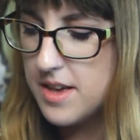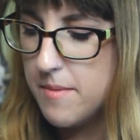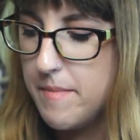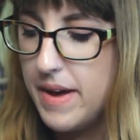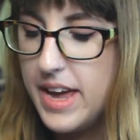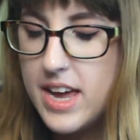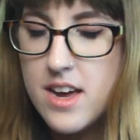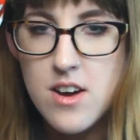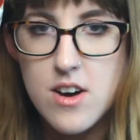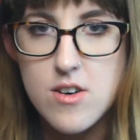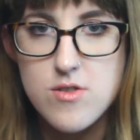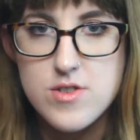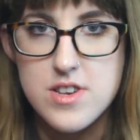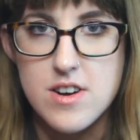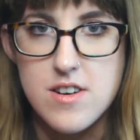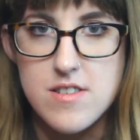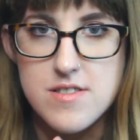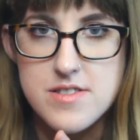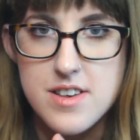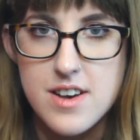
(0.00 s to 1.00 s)
the mango
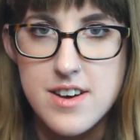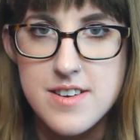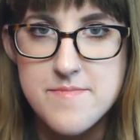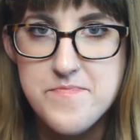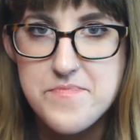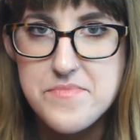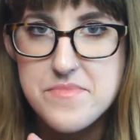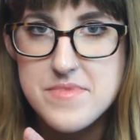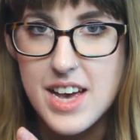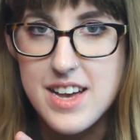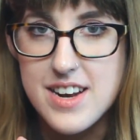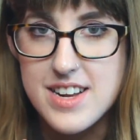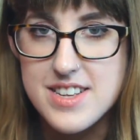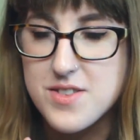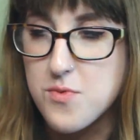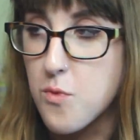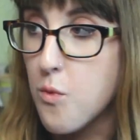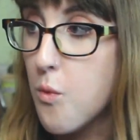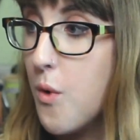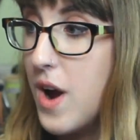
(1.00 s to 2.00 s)
salsa, and
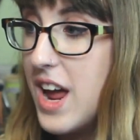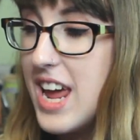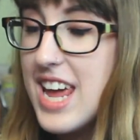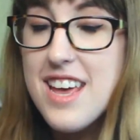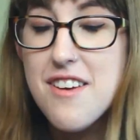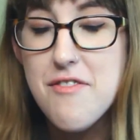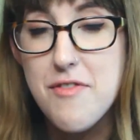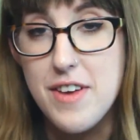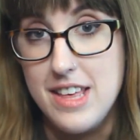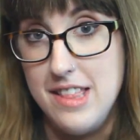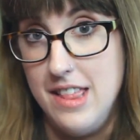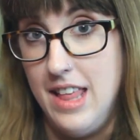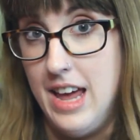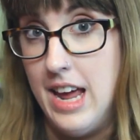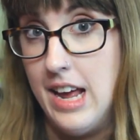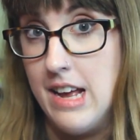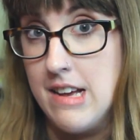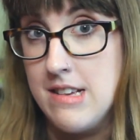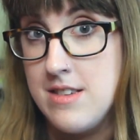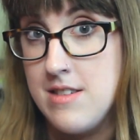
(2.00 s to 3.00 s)
it's wavy
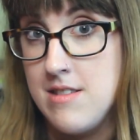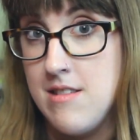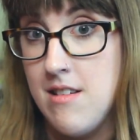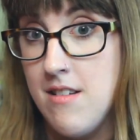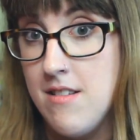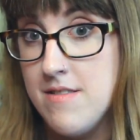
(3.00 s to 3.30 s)
Lay's.